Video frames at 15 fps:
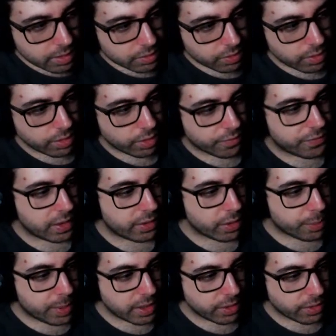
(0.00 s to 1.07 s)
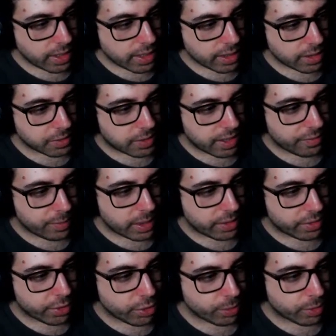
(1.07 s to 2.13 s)
It's only not very opinionated. At least they have
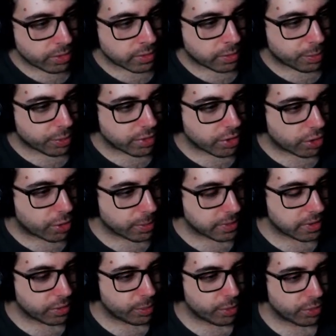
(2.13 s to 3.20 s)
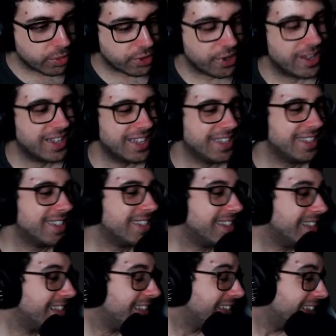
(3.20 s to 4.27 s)
better humor and support documents than Ubuntu.
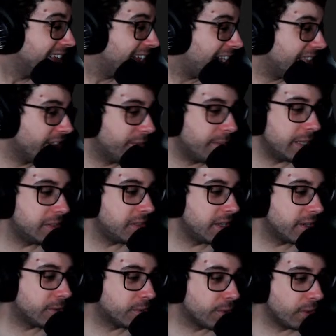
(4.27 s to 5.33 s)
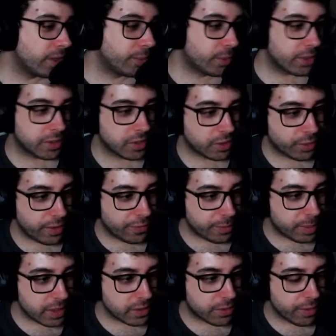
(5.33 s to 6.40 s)
I love my scene controller. Works a treat for
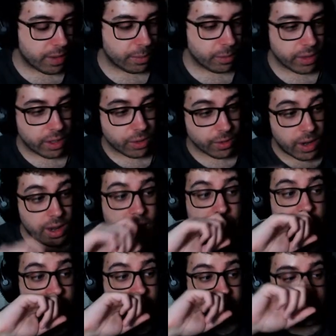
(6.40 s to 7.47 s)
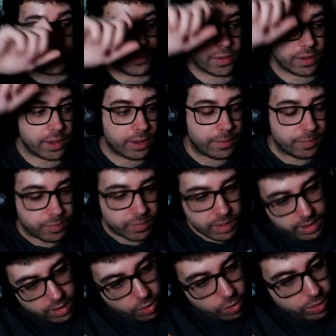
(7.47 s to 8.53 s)
PS3 emulation. I have
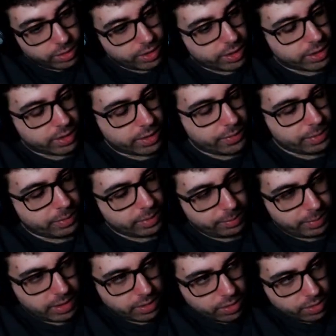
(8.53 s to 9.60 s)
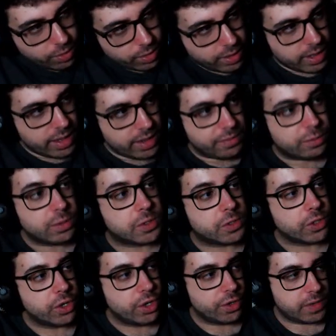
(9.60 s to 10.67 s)
ordered. Well, I mean, not ordered. I have
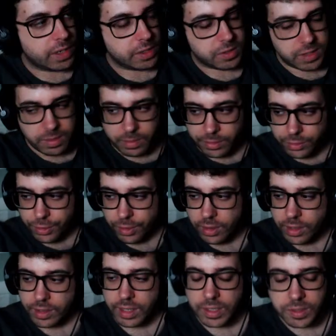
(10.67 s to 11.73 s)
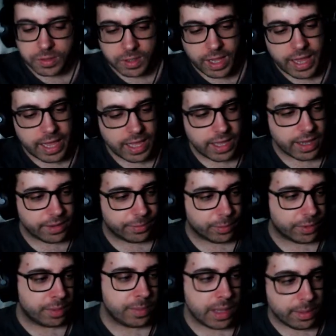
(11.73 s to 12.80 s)
reserved a Steam controller. They say I
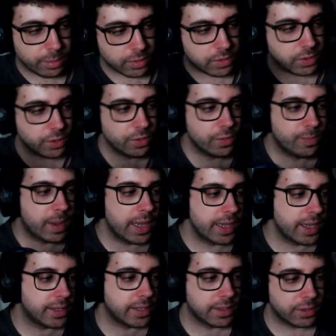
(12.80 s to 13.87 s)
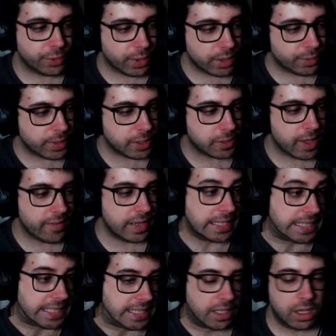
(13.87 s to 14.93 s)
want to be able to buy it in
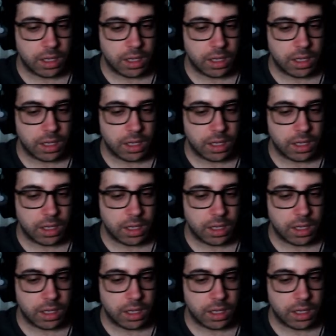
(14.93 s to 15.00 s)
2027.